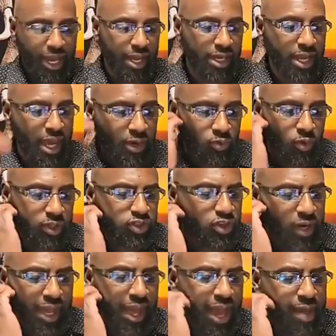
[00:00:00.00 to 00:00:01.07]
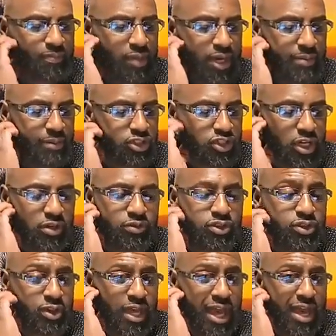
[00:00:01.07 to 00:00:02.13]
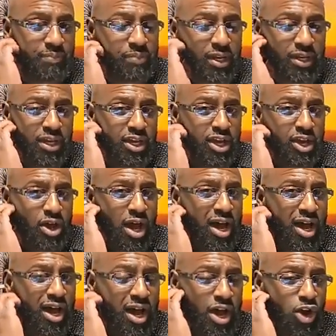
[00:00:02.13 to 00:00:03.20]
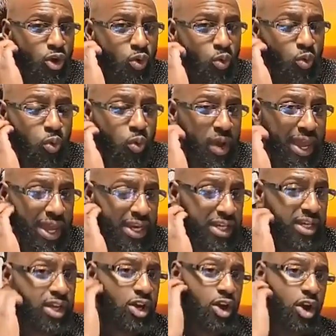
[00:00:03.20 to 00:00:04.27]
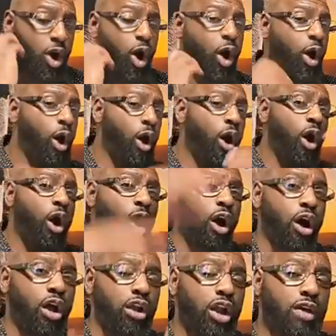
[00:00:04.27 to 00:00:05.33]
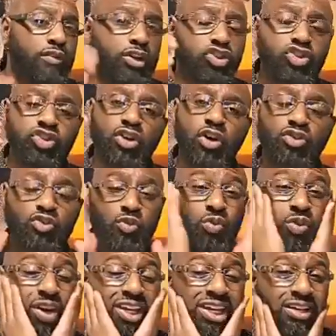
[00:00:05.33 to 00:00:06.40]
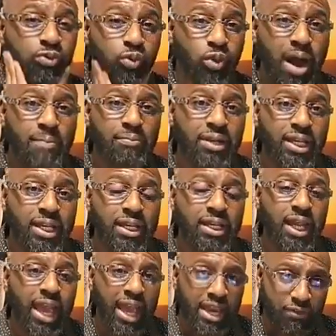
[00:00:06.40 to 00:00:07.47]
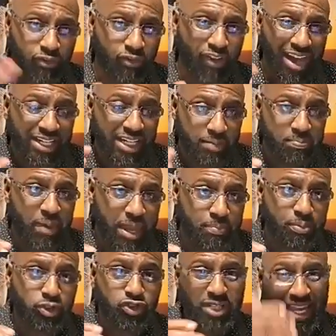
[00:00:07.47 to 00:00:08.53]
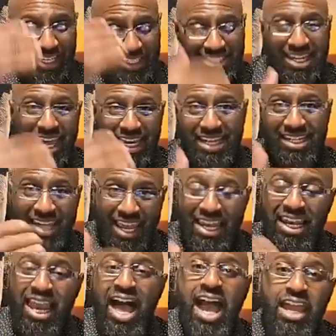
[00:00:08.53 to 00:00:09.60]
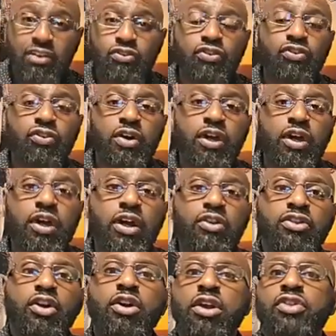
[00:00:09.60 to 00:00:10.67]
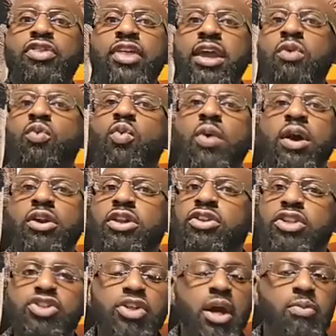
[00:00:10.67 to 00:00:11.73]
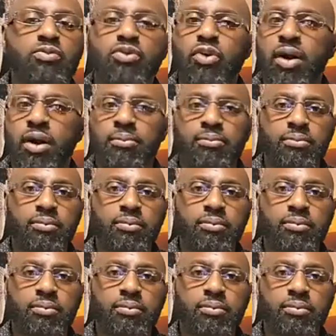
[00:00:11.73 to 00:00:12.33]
And what's going to happen? I'm going to tell you what's going to happen. When all of it starts really rumbling and affecting people's like day-to-day life, they're going to think, where did this come from?